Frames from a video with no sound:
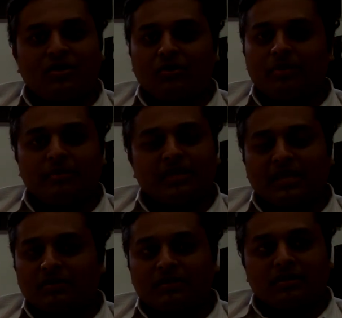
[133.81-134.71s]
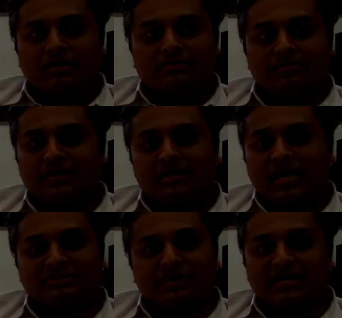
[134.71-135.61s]
or maybe it can be
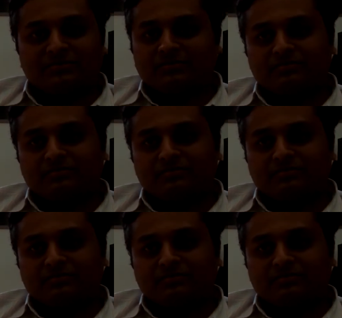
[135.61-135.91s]
as big as